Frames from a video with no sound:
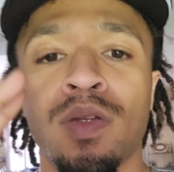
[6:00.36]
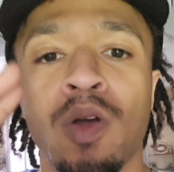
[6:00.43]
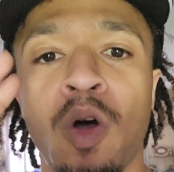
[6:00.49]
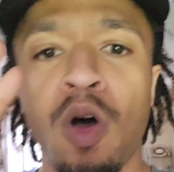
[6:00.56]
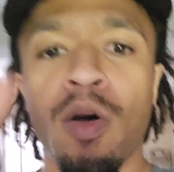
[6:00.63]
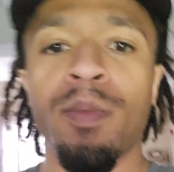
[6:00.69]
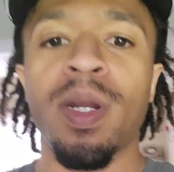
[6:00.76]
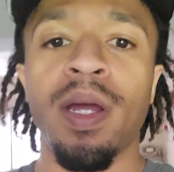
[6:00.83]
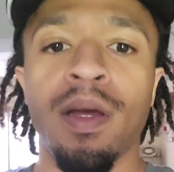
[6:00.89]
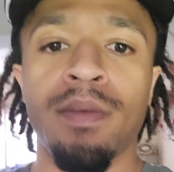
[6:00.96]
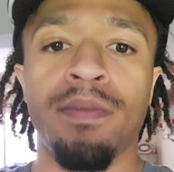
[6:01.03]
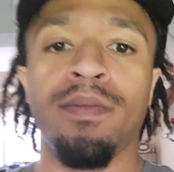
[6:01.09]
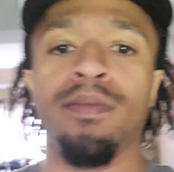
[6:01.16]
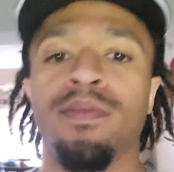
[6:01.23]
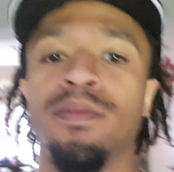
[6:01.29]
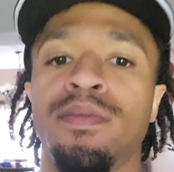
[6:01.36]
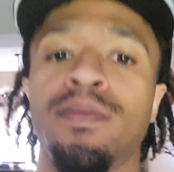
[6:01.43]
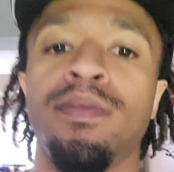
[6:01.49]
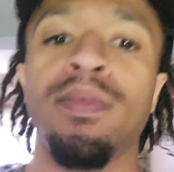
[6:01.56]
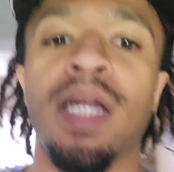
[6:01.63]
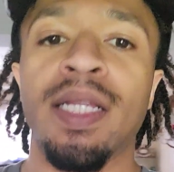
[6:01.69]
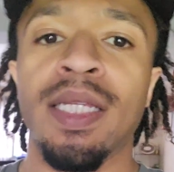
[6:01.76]
calm down.
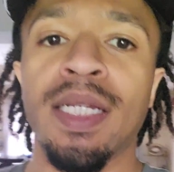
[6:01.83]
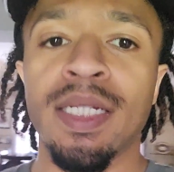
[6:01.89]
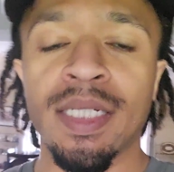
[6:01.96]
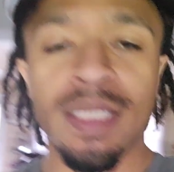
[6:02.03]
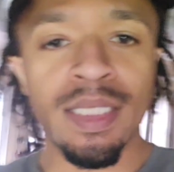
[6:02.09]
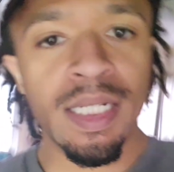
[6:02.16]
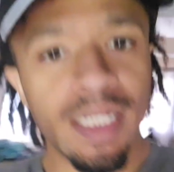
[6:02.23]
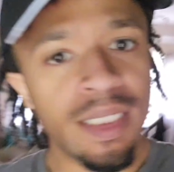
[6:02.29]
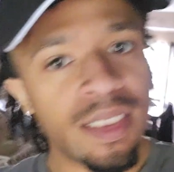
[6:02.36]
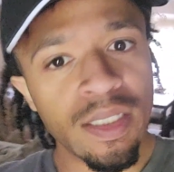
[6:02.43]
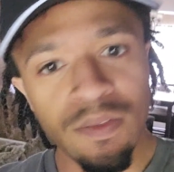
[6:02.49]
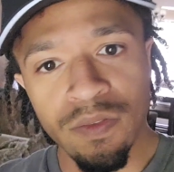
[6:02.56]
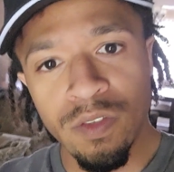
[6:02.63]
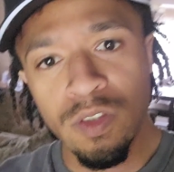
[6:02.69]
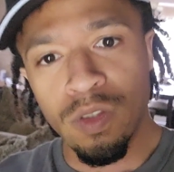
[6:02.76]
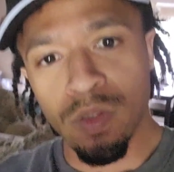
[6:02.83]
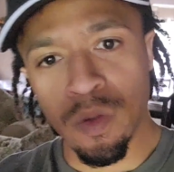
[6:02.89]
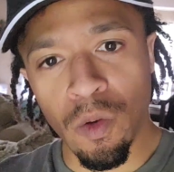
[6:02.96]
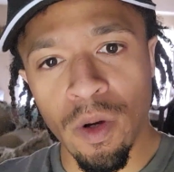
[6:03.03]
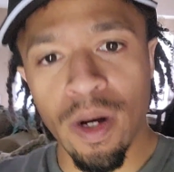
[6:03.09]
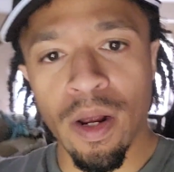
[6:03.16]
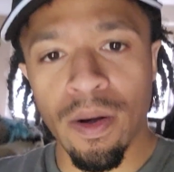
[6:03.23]
That thing, just let itself
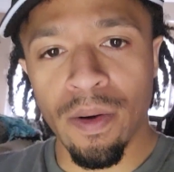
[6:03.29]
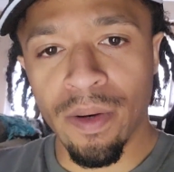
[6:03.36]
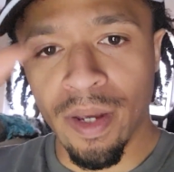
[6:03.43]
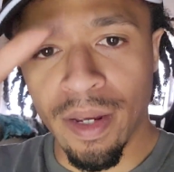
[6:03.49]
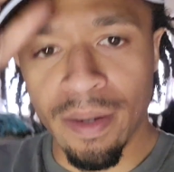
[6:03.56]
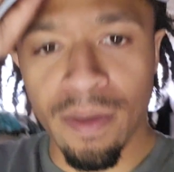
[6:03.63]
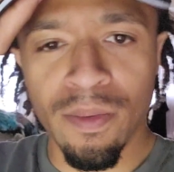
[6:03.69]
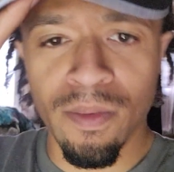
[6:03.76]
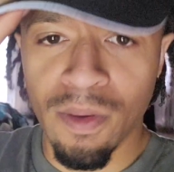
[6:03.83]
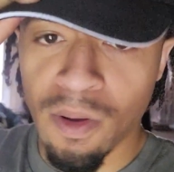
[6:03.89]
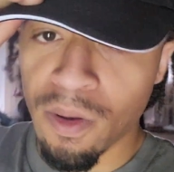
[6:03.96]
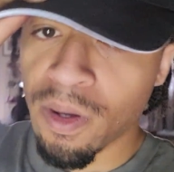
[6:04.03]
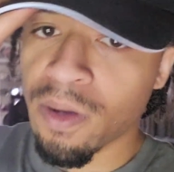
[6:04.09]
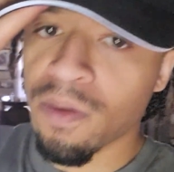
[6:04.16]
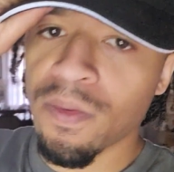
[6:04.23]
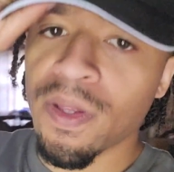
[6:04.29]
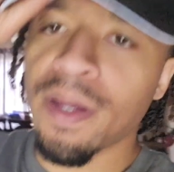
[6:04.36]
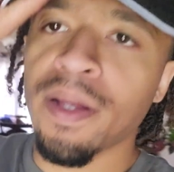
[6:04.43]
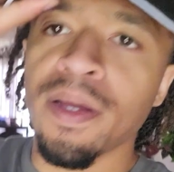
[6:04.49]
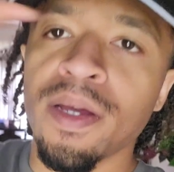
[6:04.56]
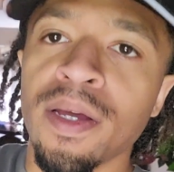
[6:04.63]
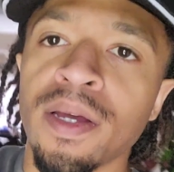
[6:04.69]
sort out, okay? I'm all good on that.
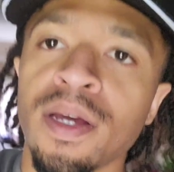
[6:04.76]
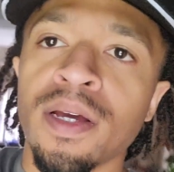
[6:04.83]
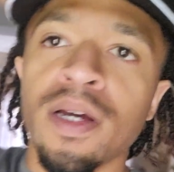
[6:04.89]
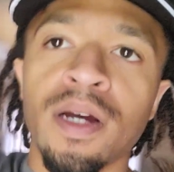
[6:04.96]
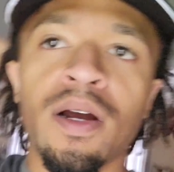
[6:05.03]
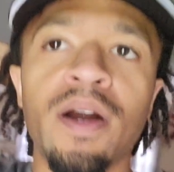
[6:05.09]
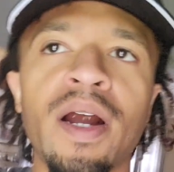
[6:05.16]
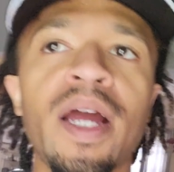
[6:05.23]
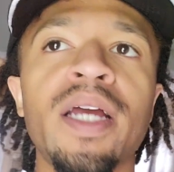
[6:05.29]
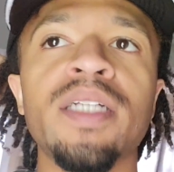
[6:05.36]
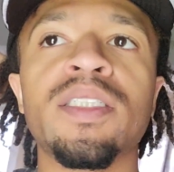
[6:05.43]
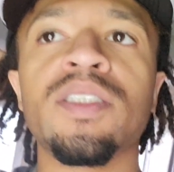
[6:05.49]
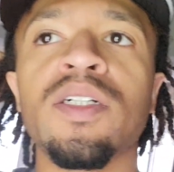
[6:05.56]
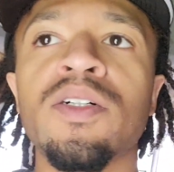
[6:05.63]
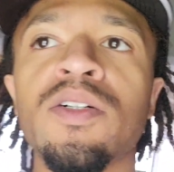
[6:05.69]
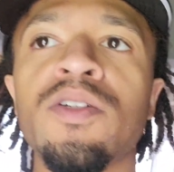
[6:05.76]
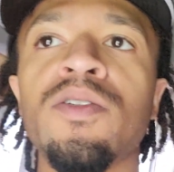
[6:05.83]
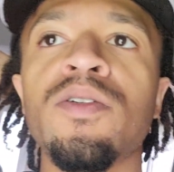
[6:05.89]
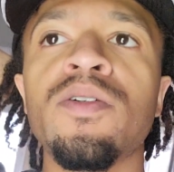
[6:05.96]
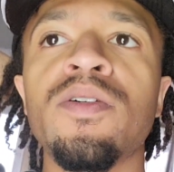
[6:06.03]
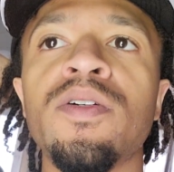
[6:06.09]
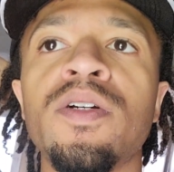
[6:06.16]
All right,
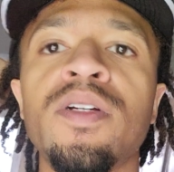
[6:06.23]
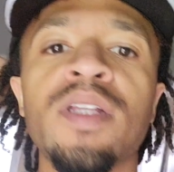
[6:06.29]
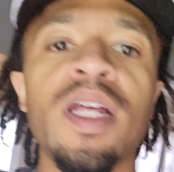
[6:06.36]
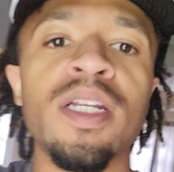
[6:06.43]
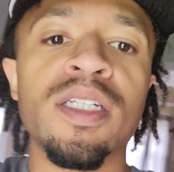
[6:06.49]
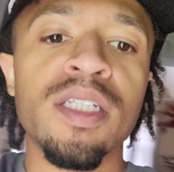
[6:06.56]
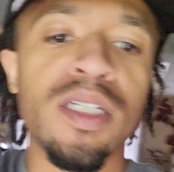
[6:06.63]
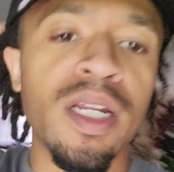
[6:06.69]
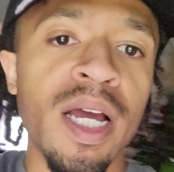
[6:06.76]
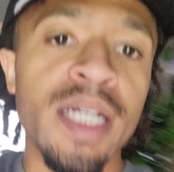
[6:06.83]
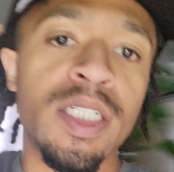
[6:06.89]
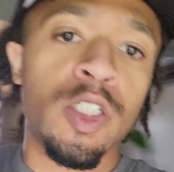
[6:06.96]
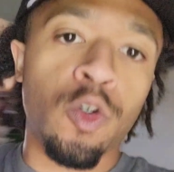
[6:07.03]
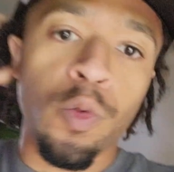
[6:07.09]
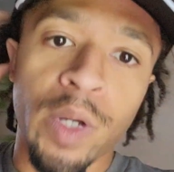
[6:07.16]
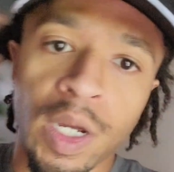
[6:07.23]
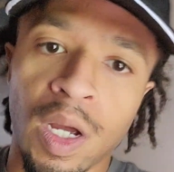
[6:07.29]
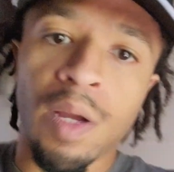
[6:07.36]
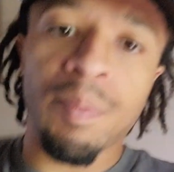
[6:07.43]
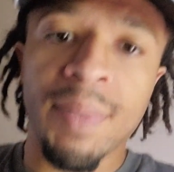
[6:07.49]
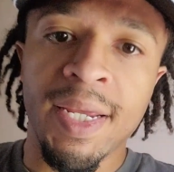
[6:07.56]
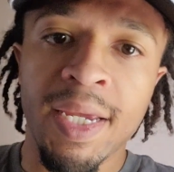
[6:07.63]
so that is a nice quick
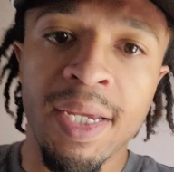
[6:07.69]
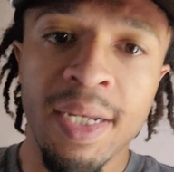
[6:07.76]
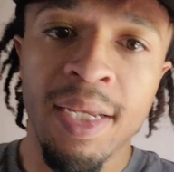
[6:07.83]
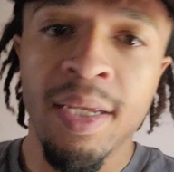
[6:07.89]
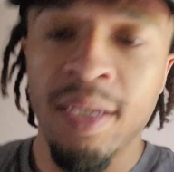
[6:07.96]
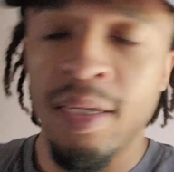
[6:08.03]
update.